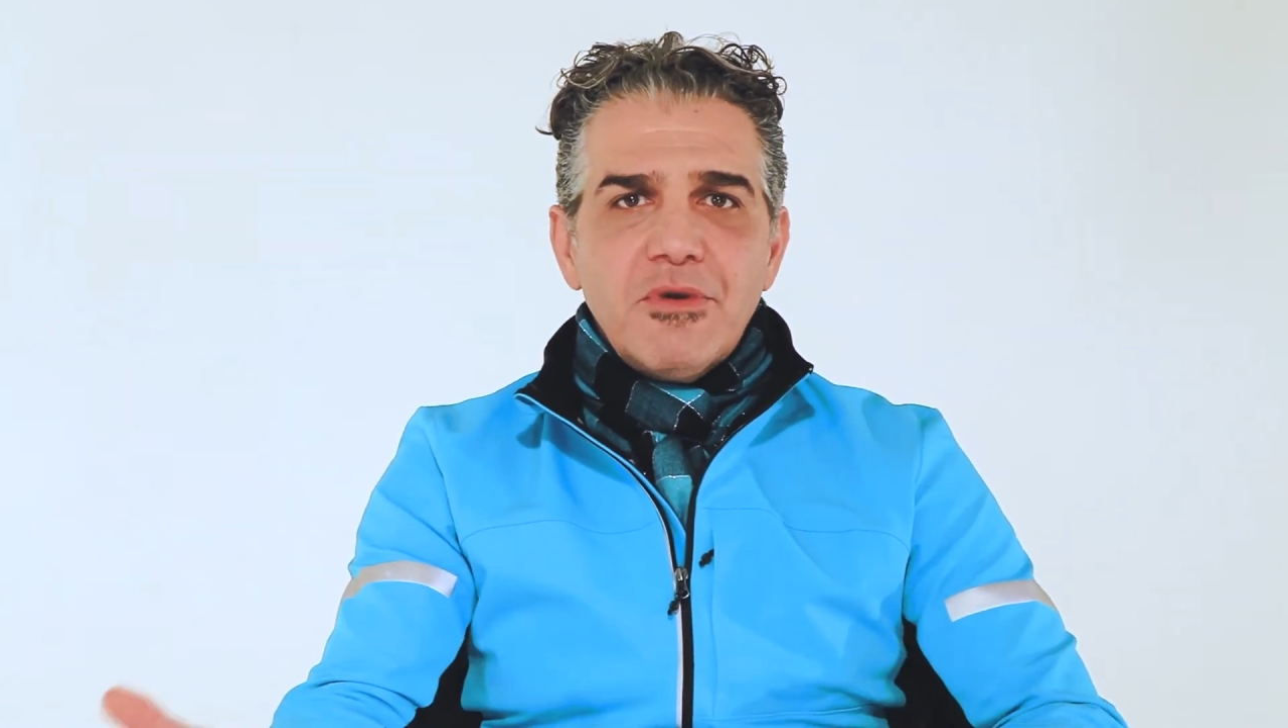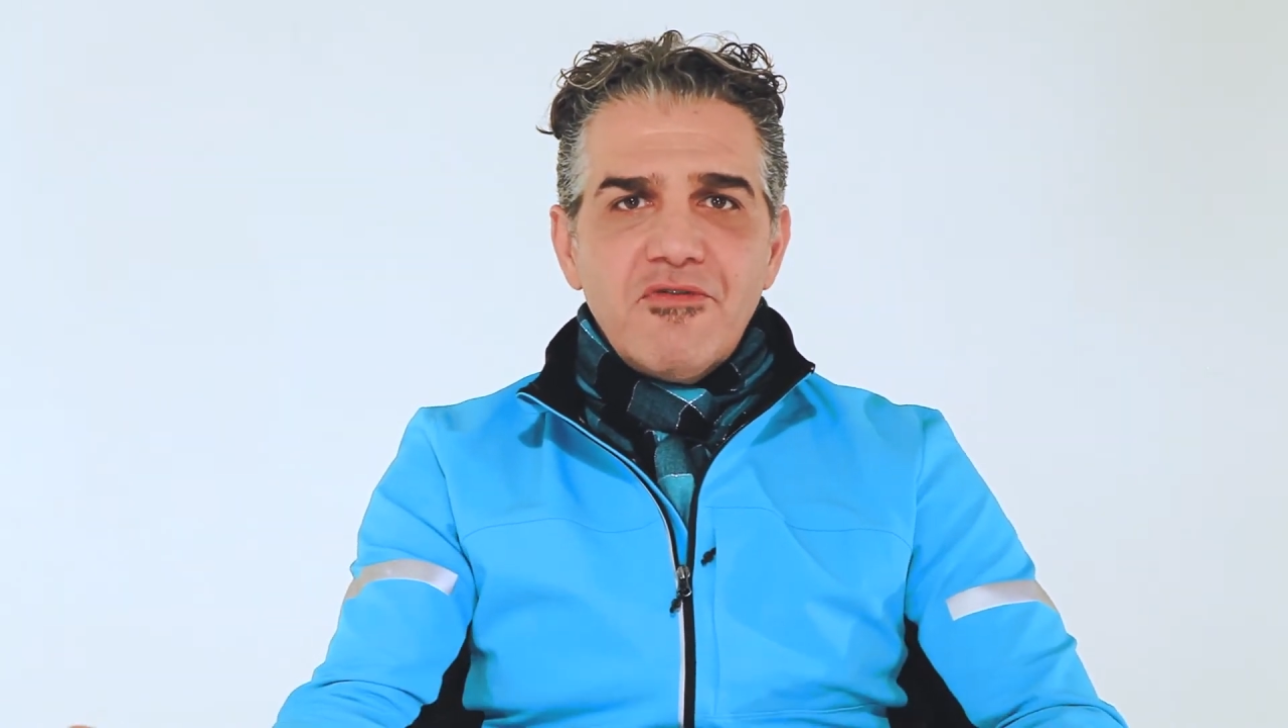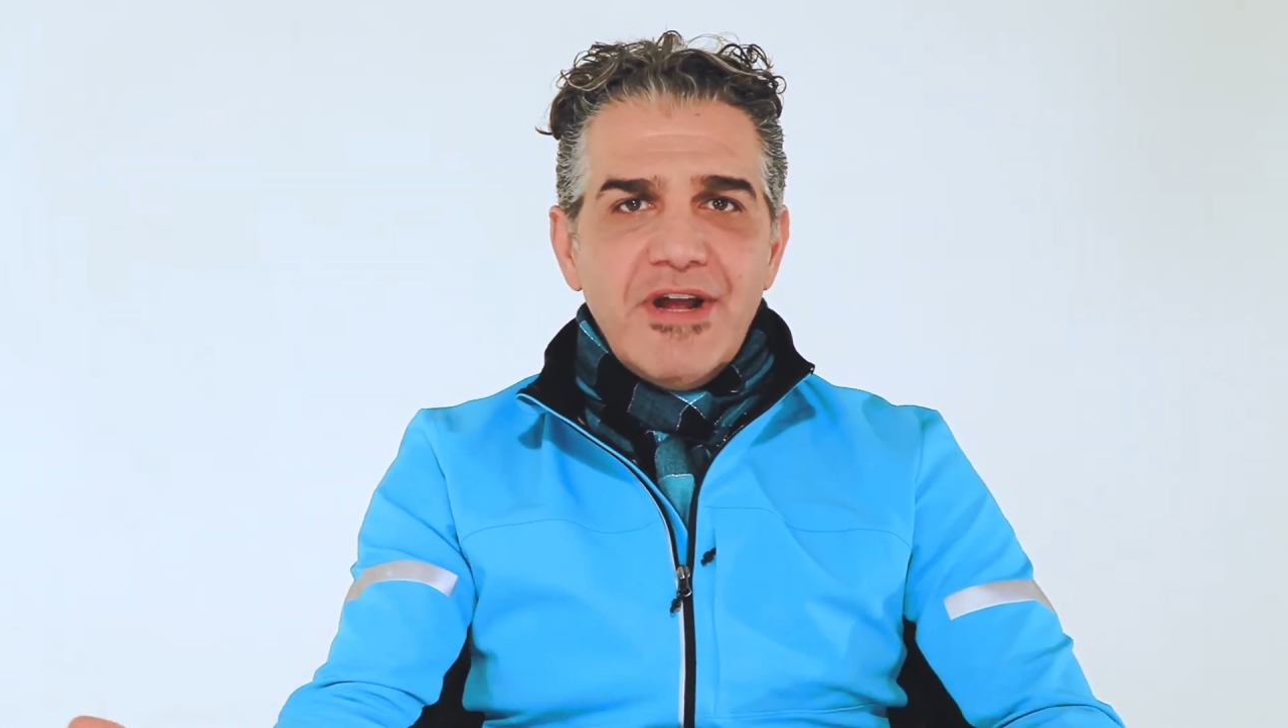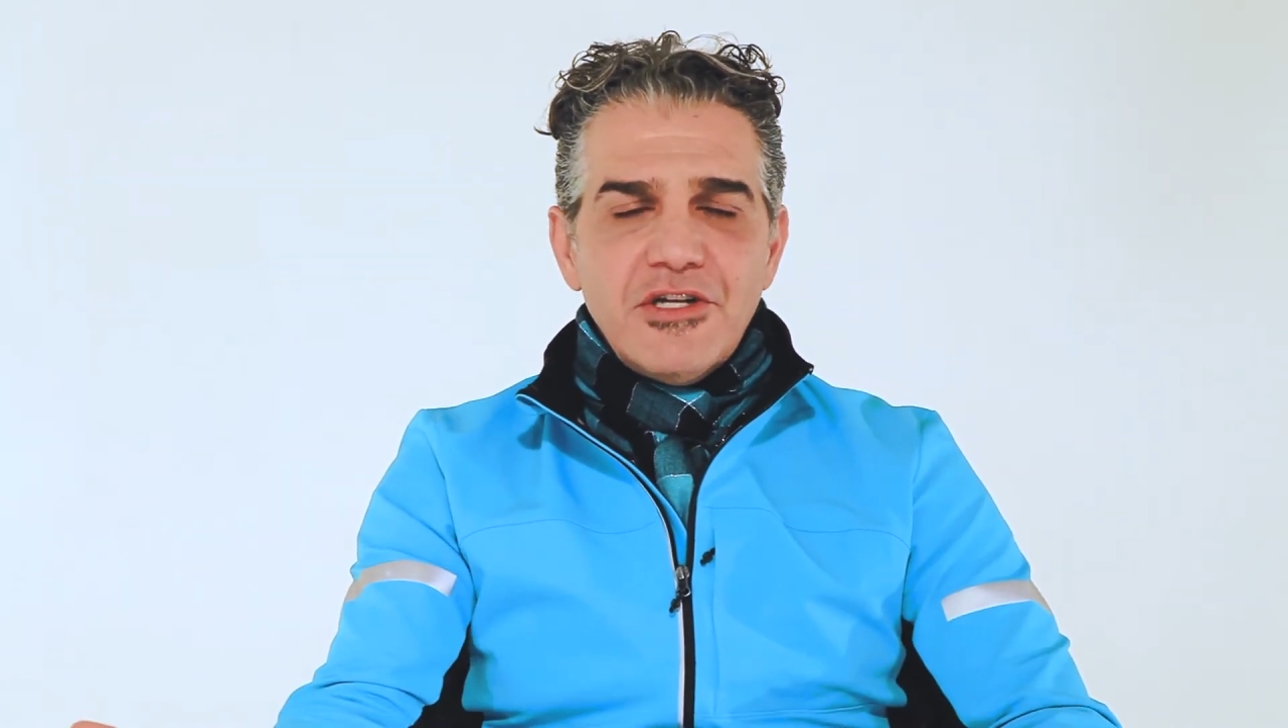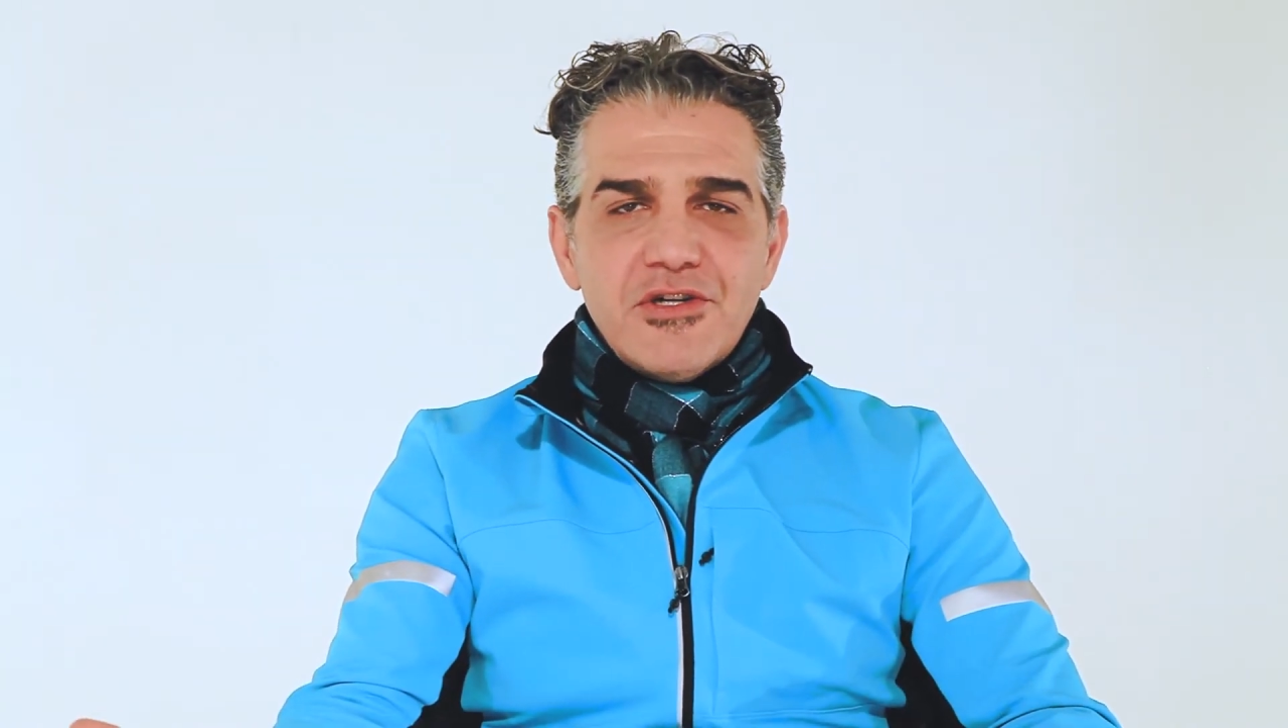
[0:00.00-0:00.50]
their
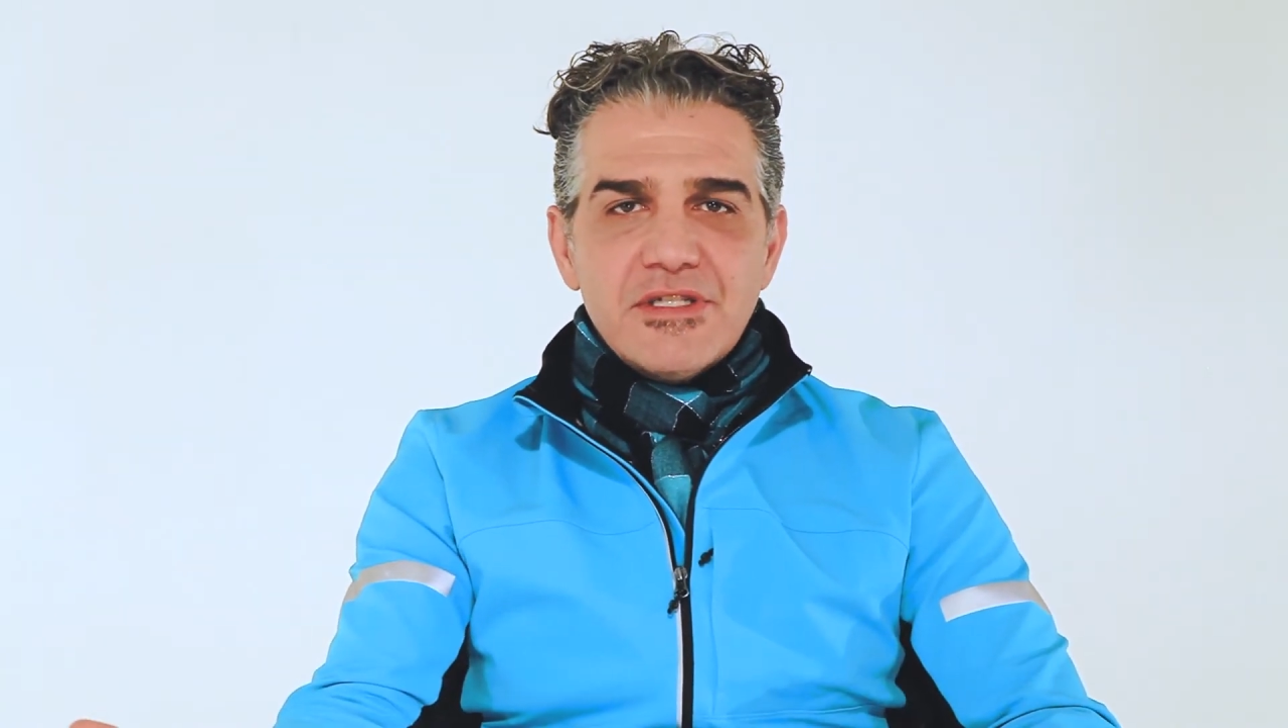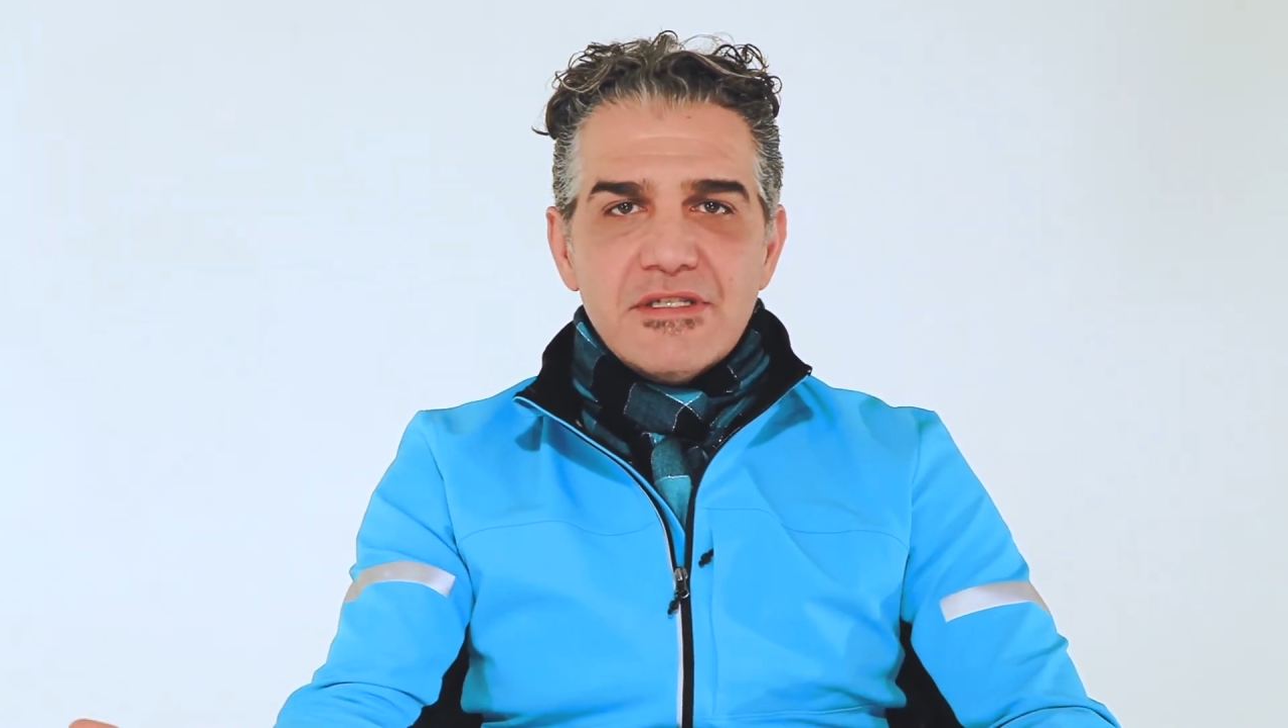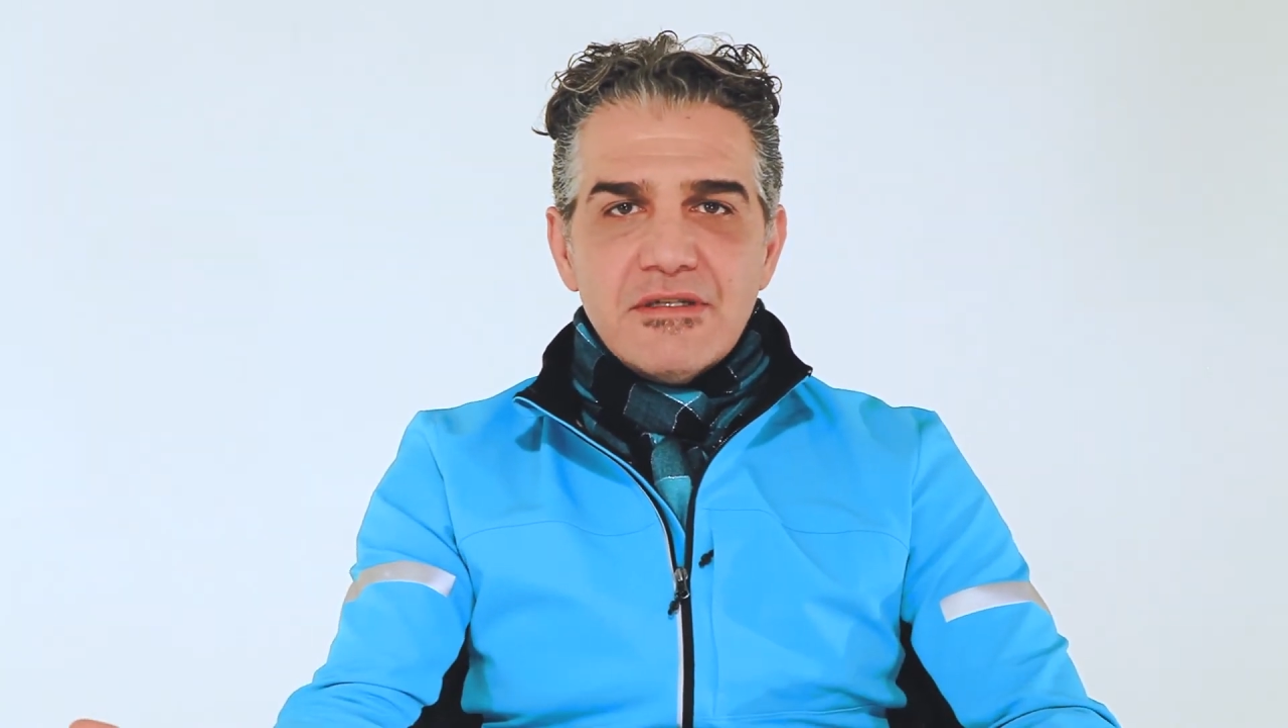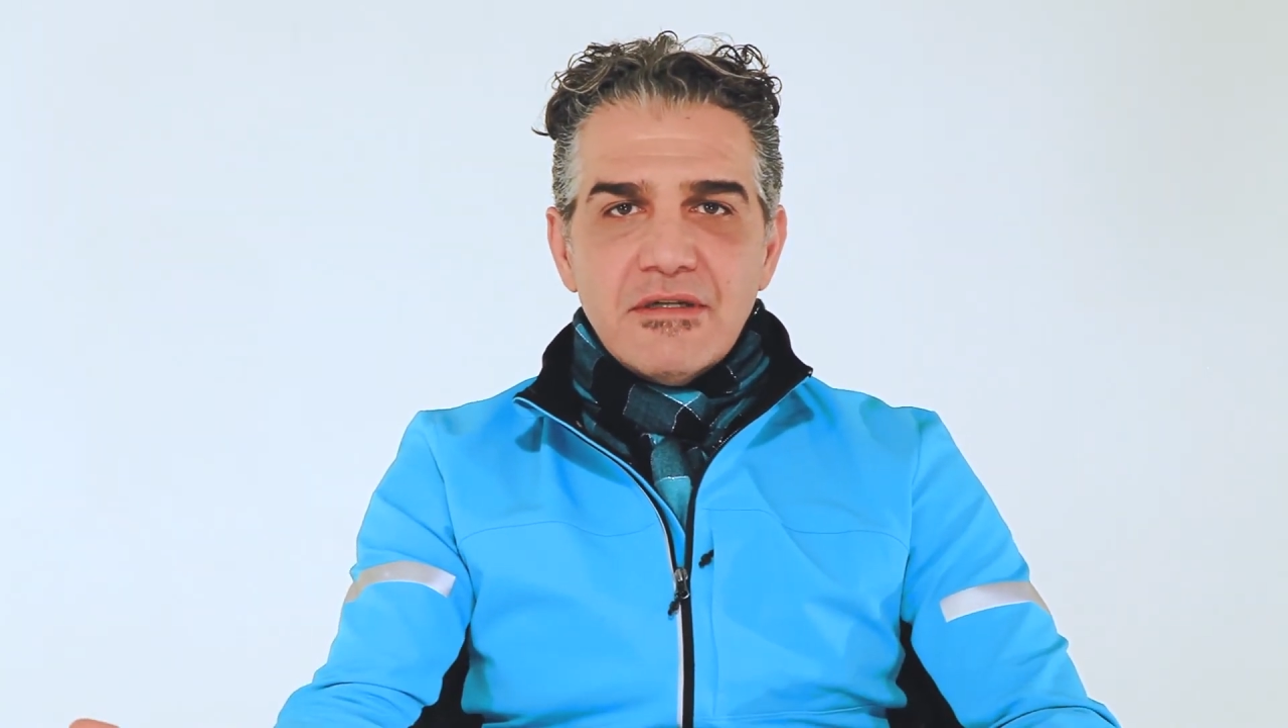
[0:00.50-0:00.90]
vendors.